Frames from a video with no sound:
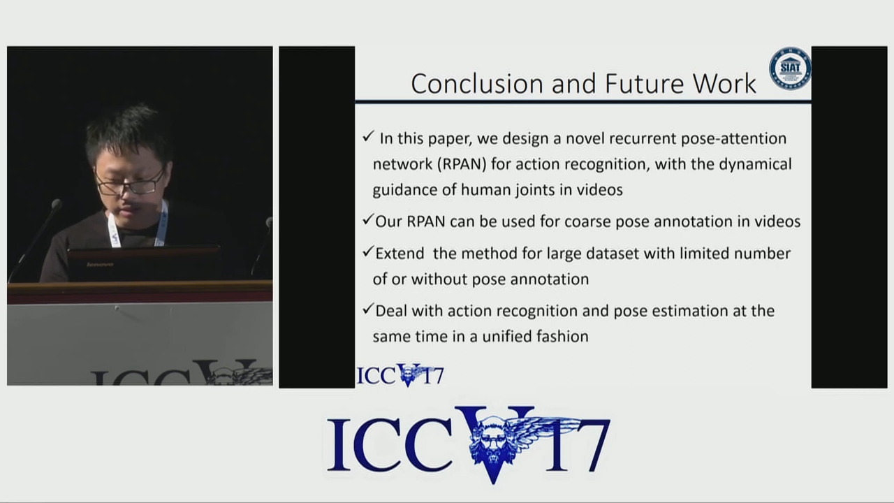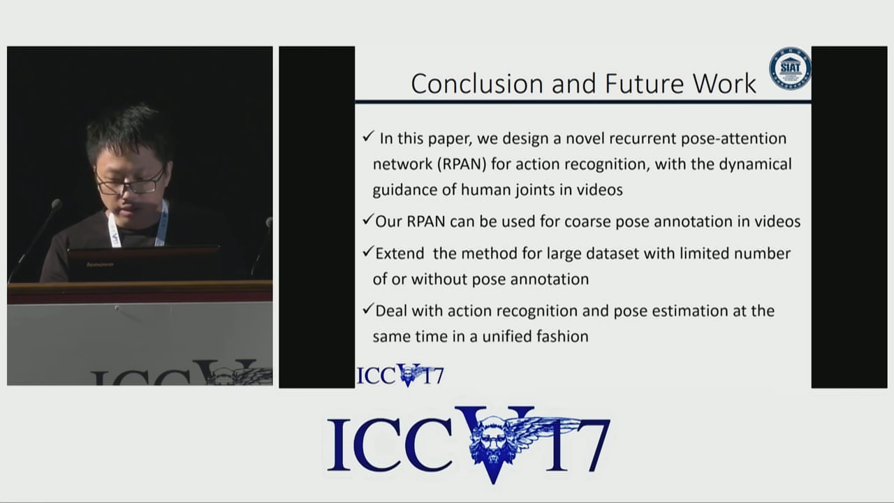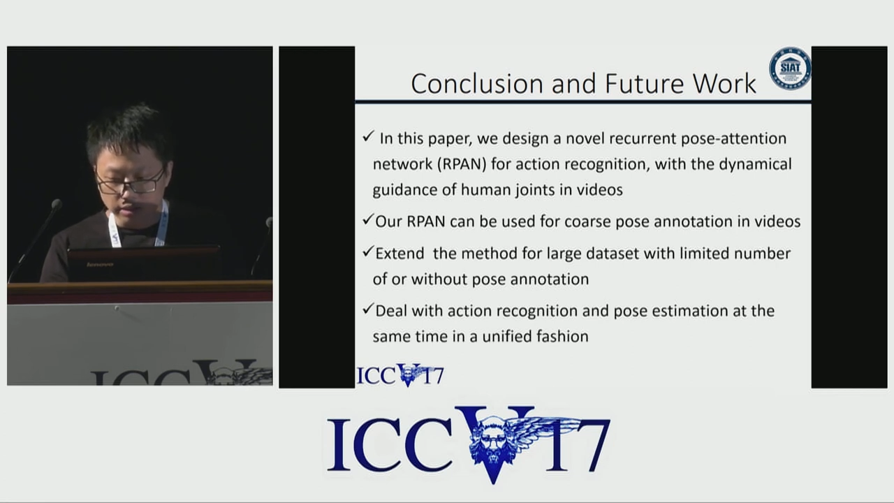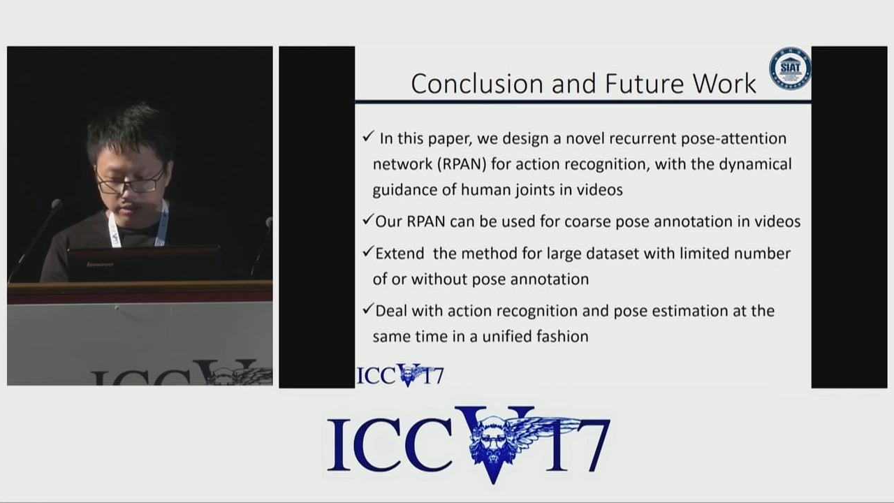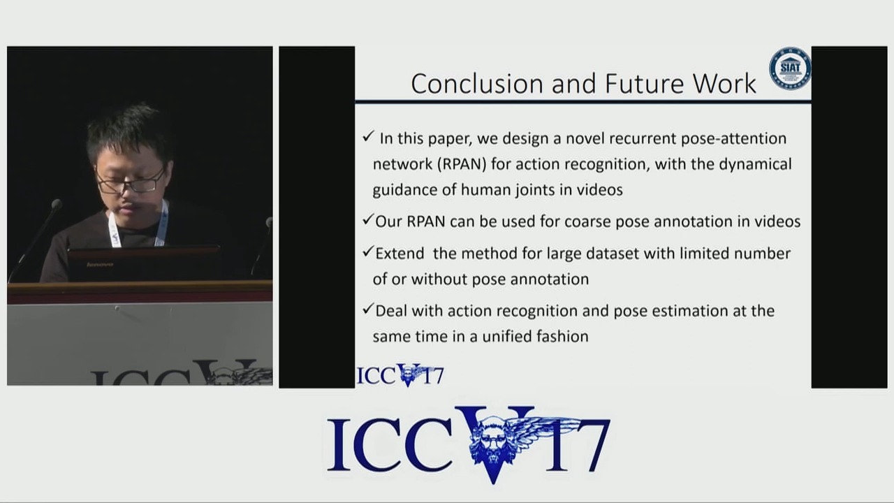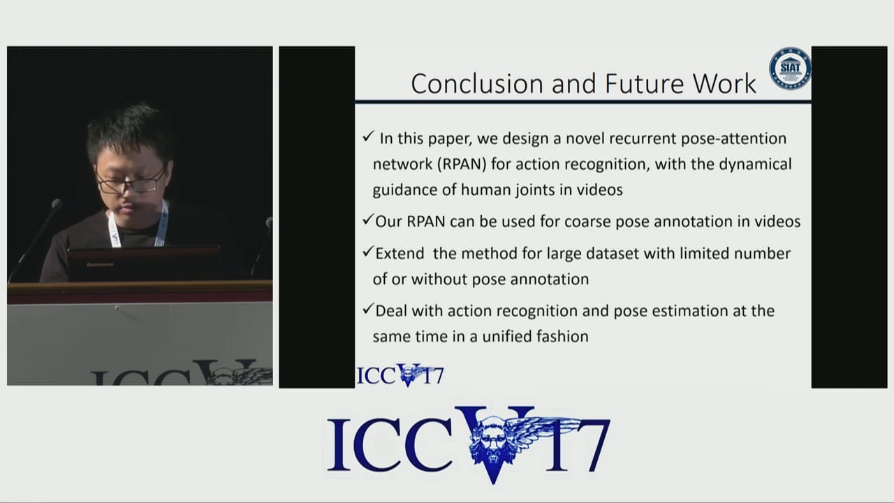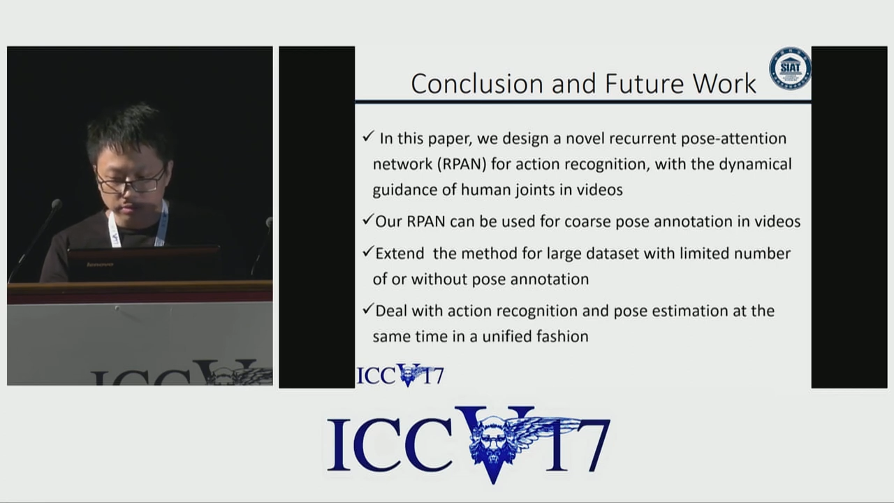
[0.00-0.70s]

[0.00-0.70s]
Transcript: and